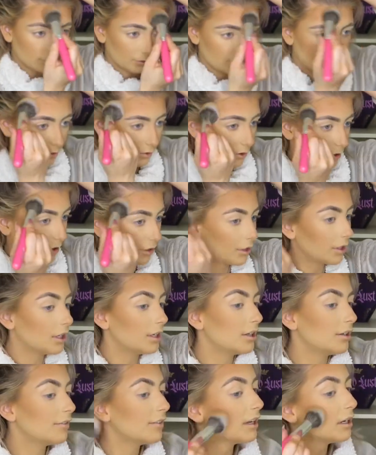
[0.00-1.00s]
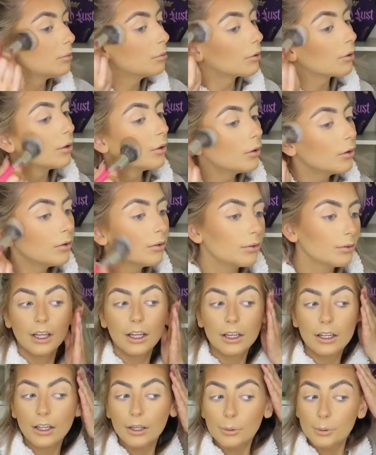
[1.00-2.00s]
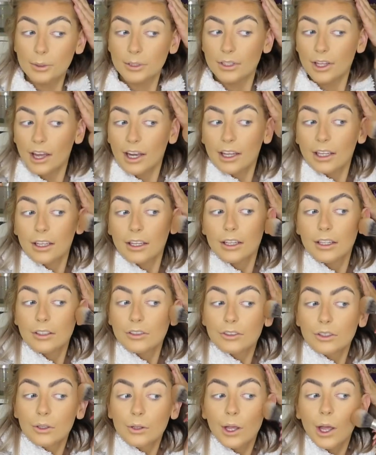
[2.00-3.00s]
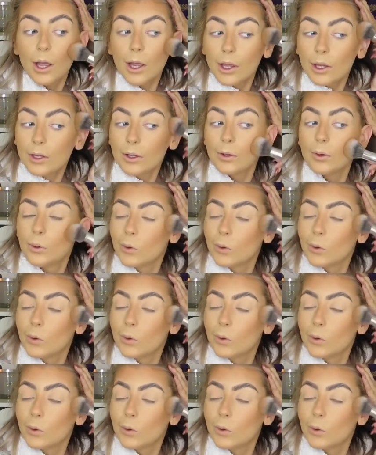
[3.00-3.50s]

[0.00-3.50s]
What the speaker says: on the 3rd of April, and I was like, it's okay,